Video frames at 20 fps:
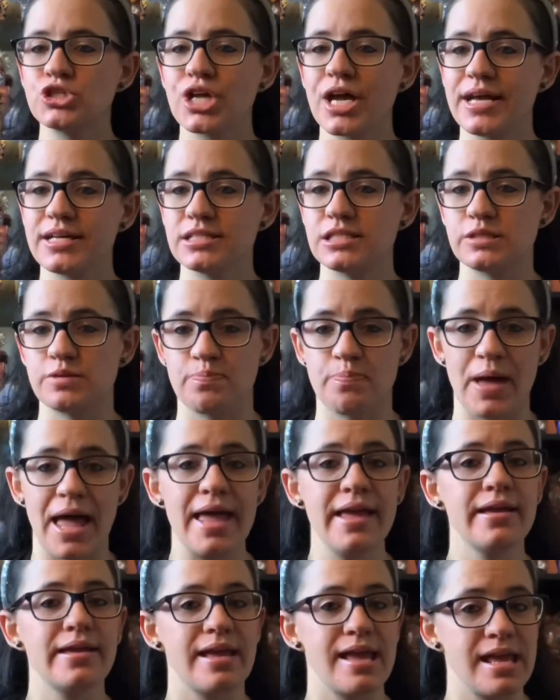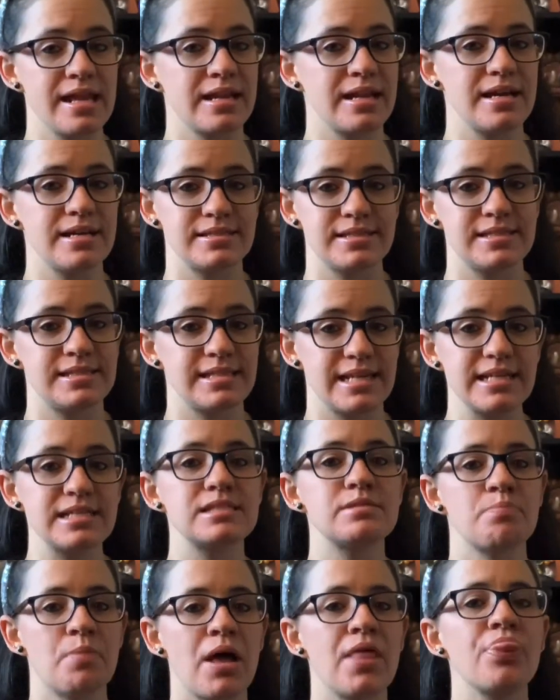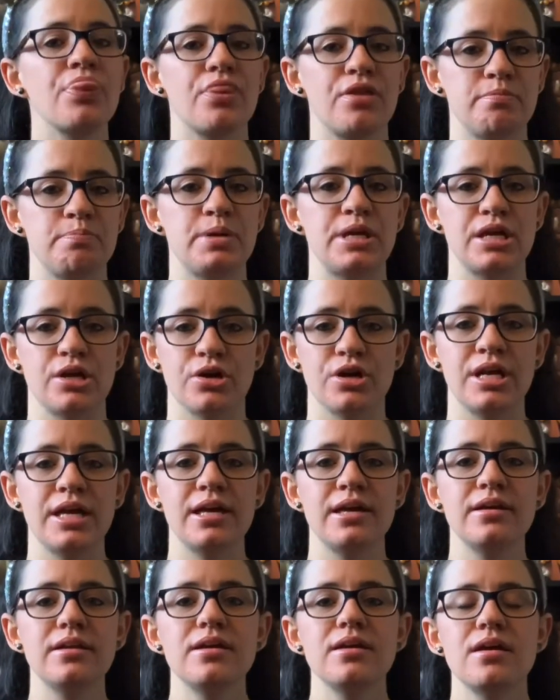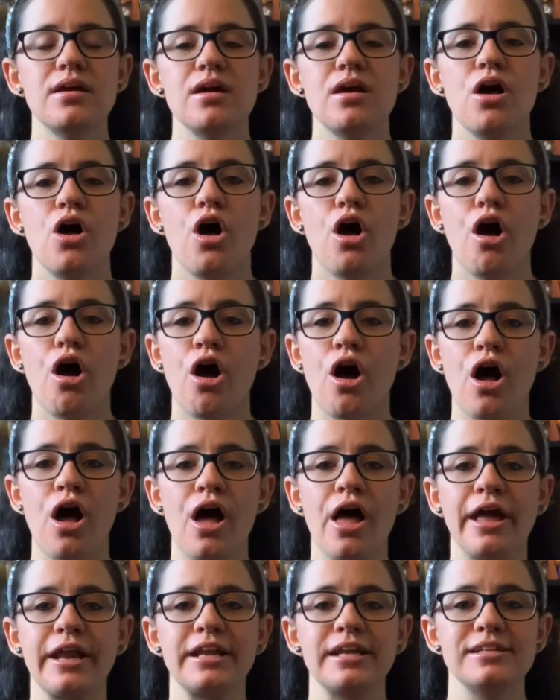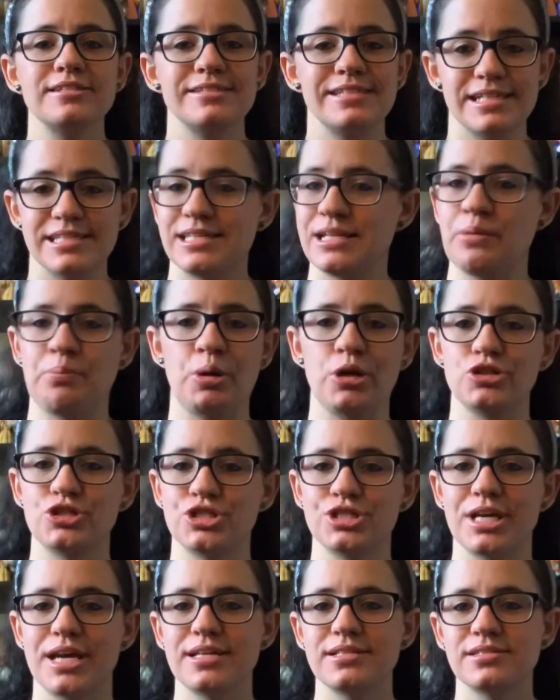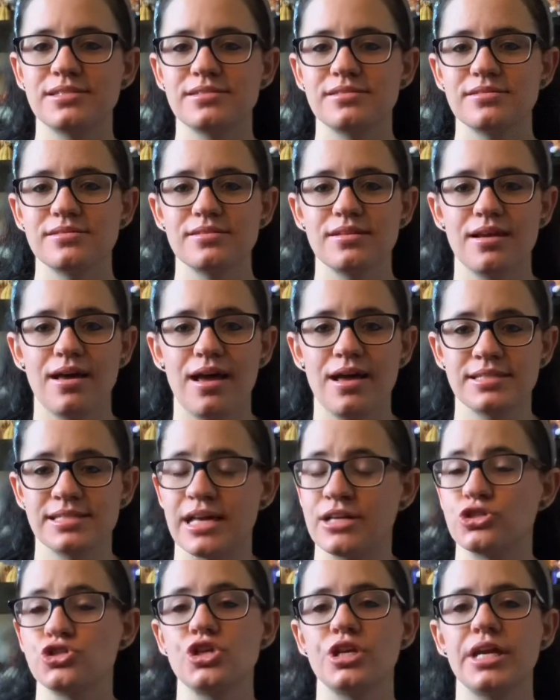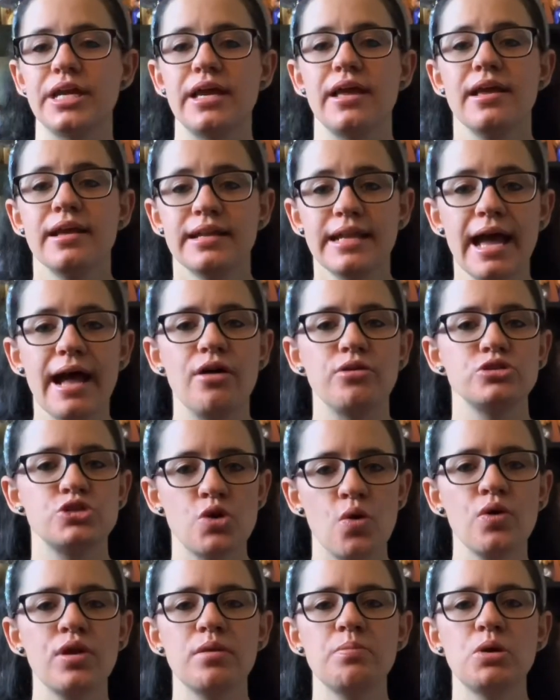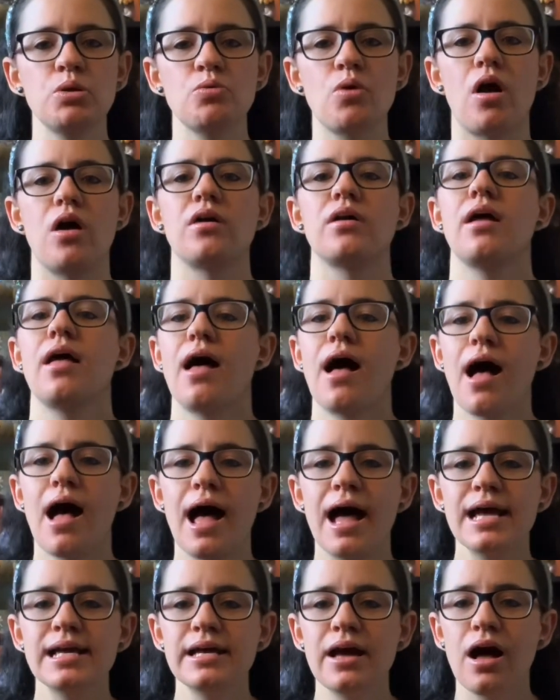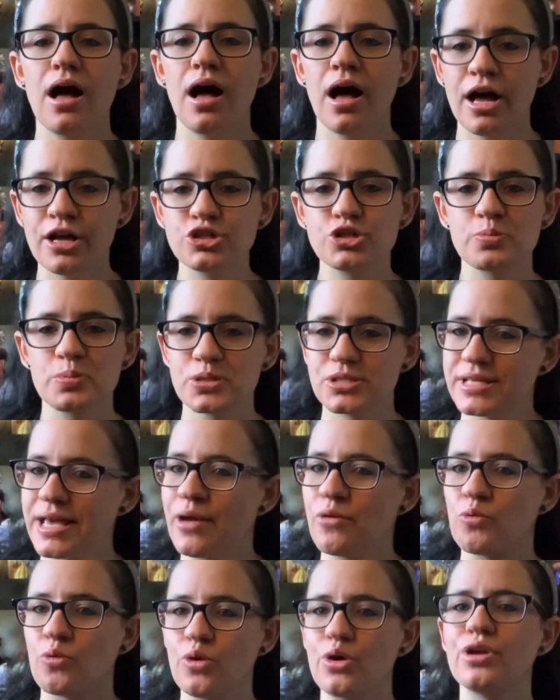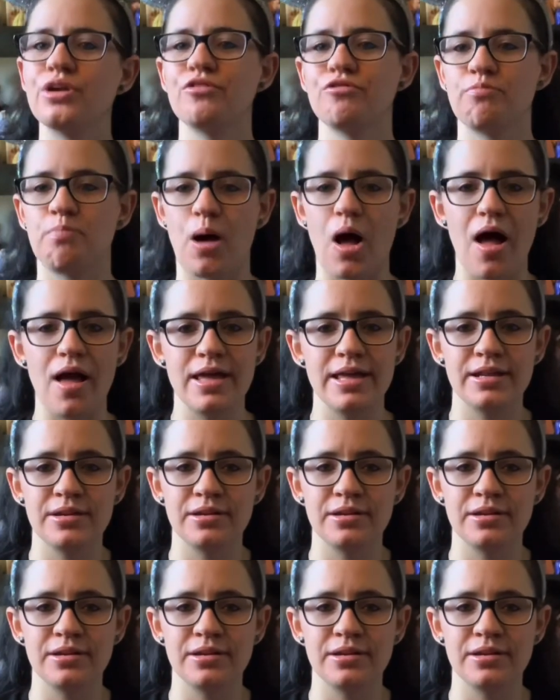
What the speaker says: I had spent in a 6-month period on Disney merchandise, essentially. Now, don't get me wrong, I 100% would have bought